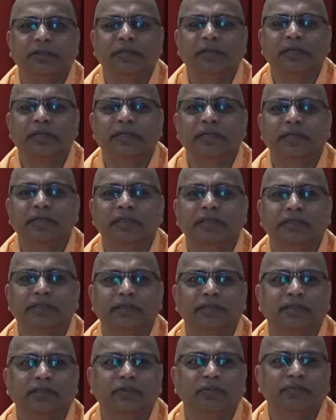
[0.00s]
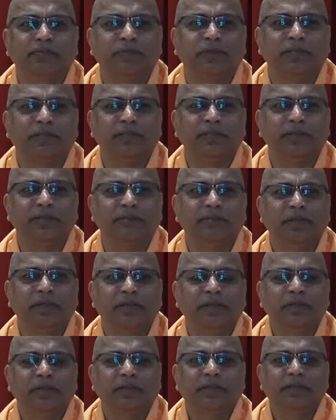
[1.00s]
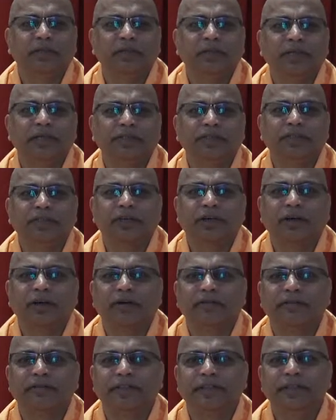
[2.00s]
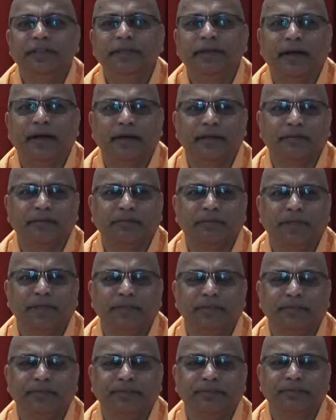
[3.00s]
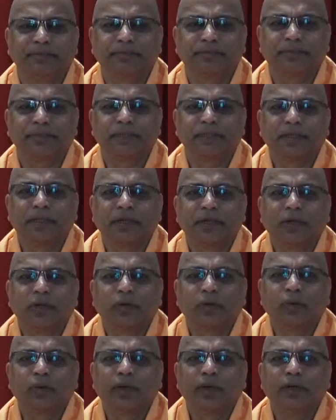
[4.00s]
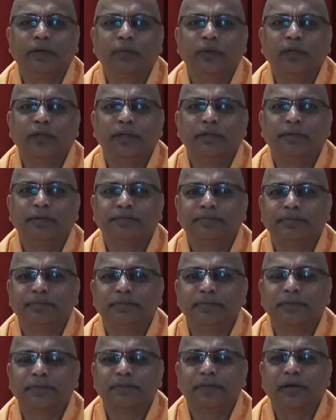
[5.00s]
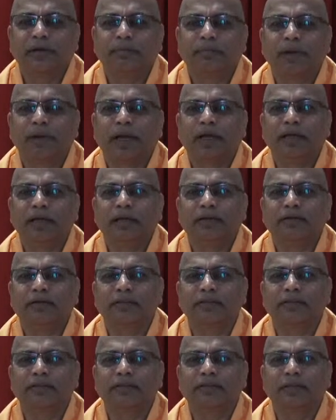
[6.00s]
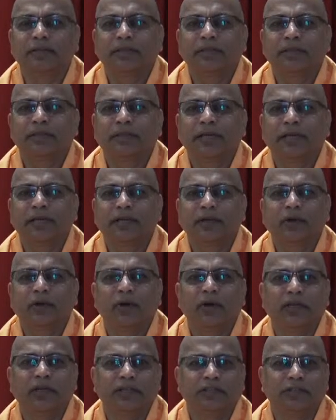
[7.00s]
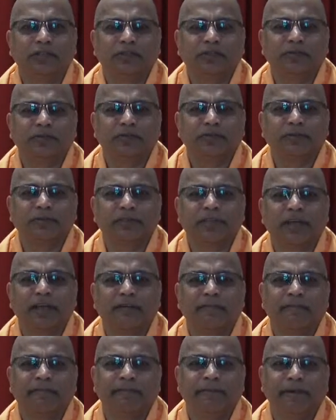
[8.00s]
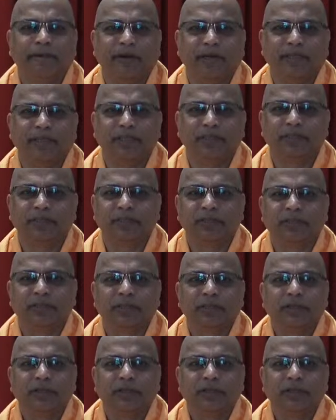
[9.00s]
That is the supreme nature of the Atman. When we apply that knowledge, self-knowledge,